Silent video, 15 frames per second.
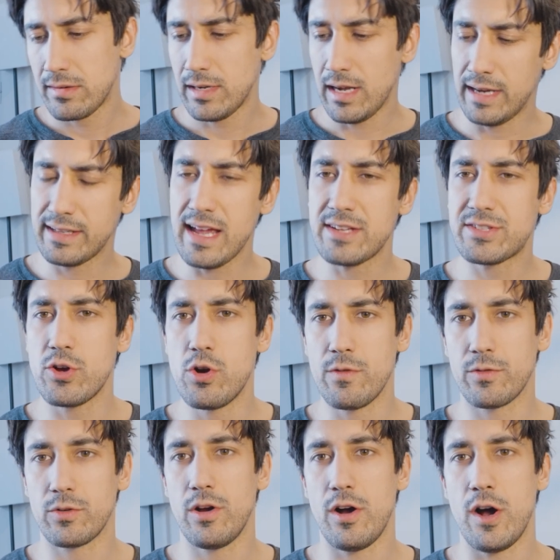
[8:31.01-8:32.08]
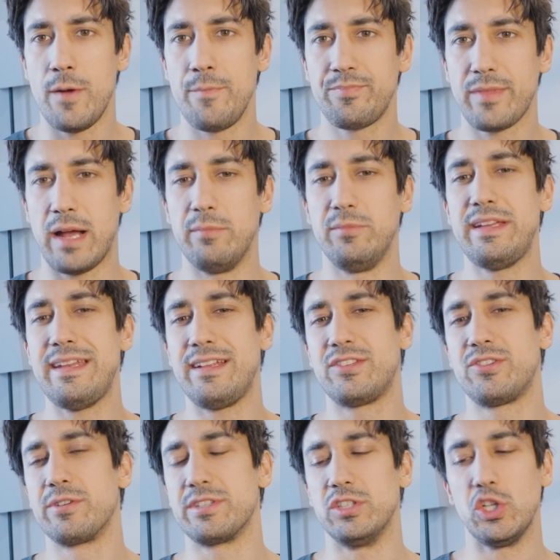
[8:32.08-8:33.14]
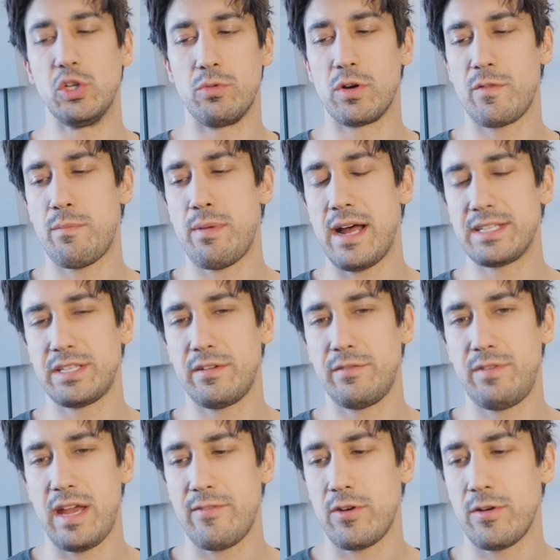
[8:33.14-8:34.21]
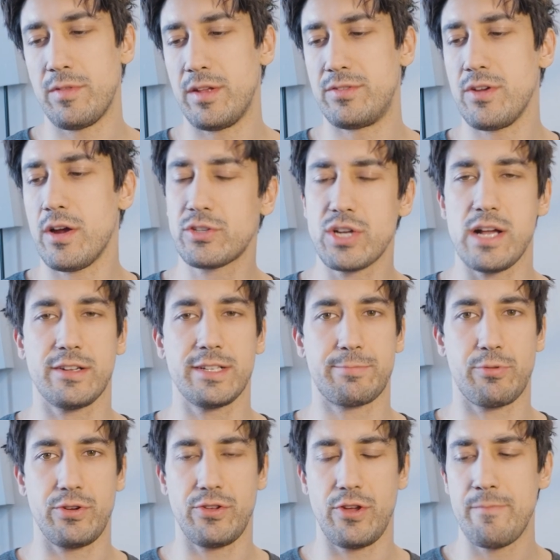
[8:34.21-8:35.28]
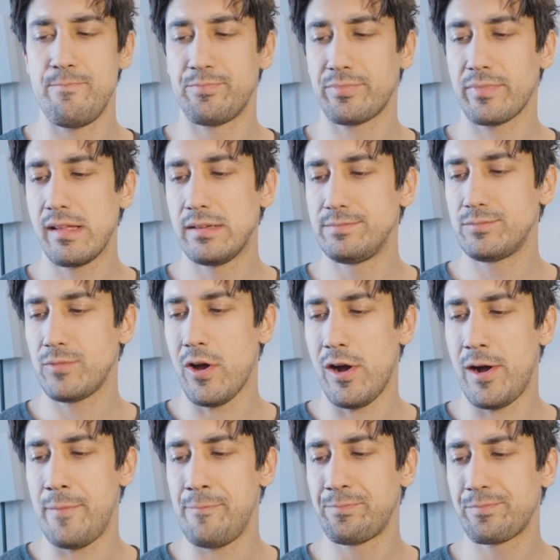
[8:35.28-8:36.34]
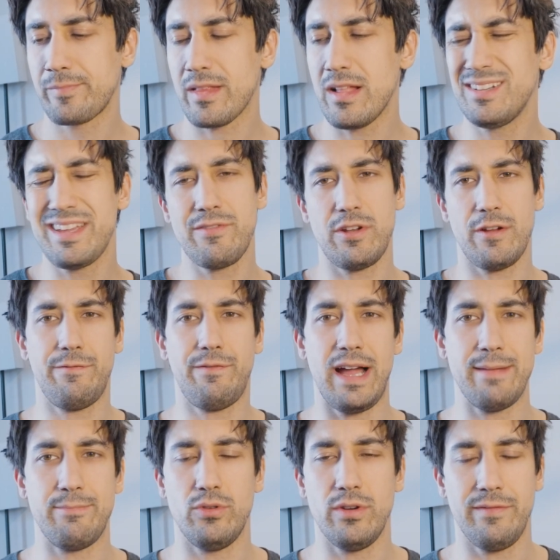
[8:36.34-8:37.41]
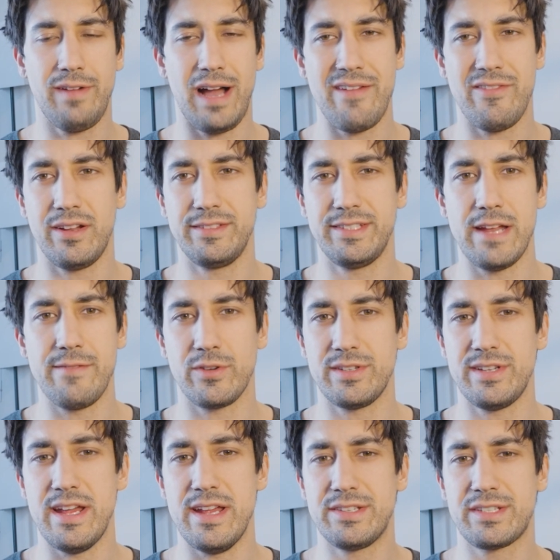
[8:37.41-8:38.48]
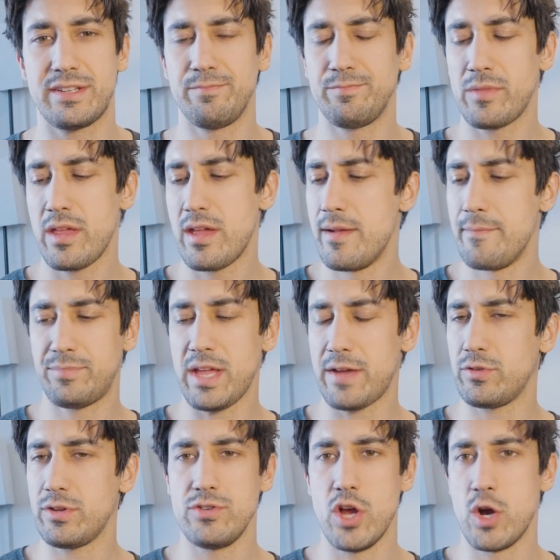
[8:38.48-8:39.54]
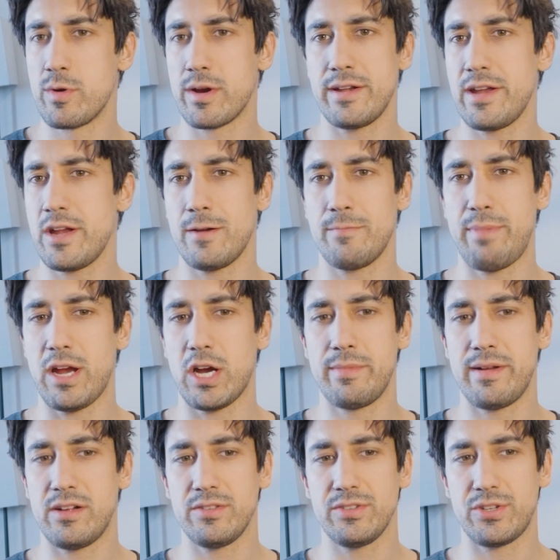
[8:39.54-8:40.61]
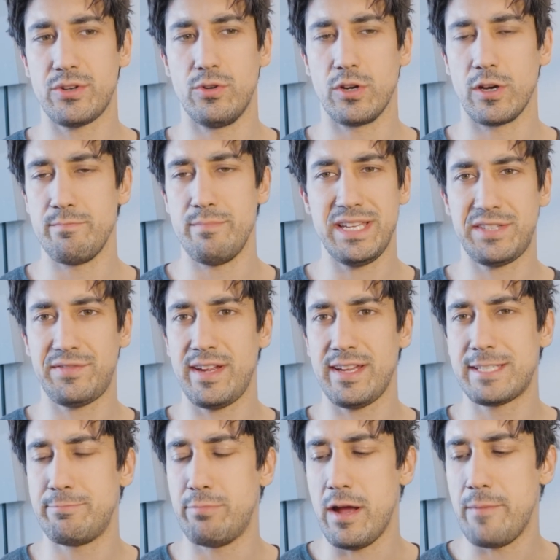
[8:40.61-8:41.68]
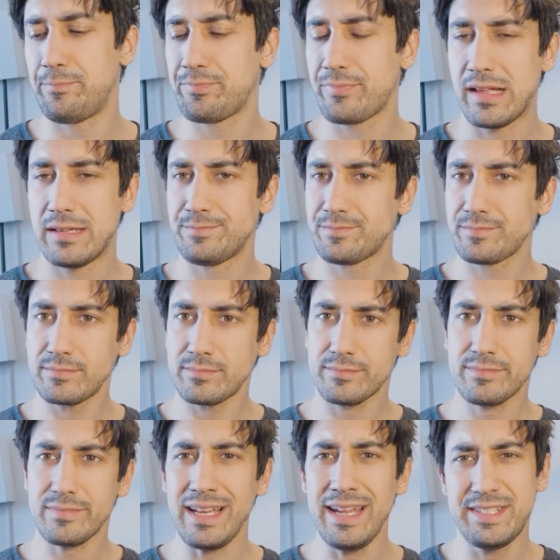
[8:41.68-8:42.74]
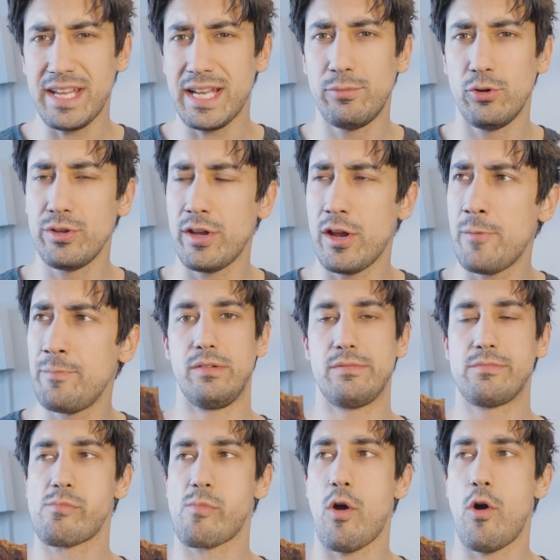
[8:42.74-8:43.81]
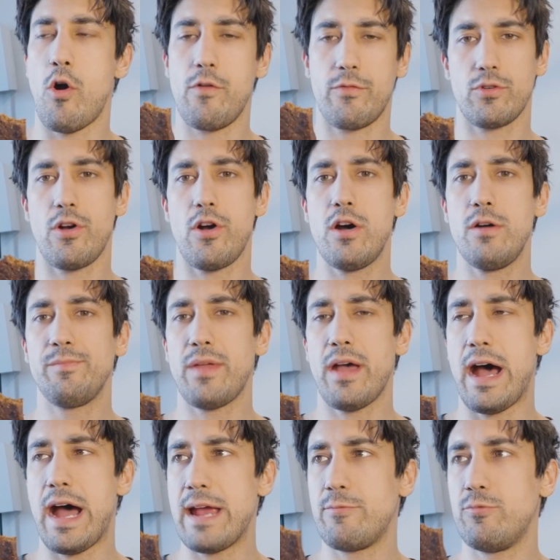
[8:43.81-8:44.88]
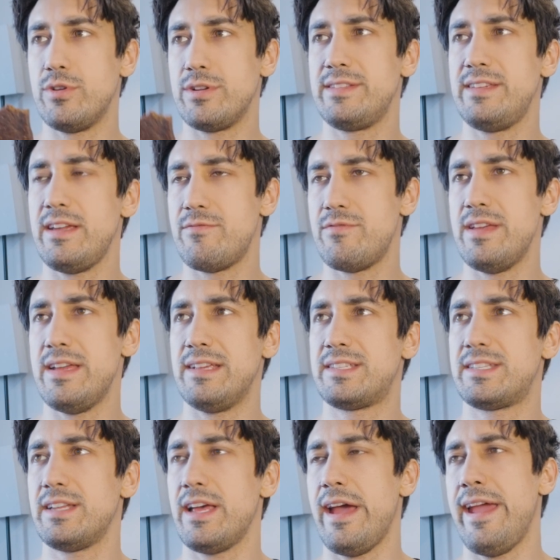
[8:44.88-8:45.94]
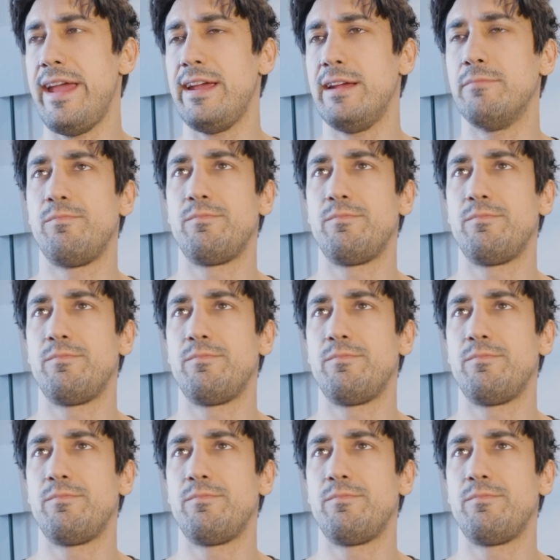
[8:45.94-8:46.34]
I guess overall, I'm leaning towards a little more of a positive favor. The dark chocolate's pretty good. I'll give it a 5.5 out of 10 for taste. Definitely nowhere near Bear Bells or Misfits, but it's edible, you know? Overall, I would give this a...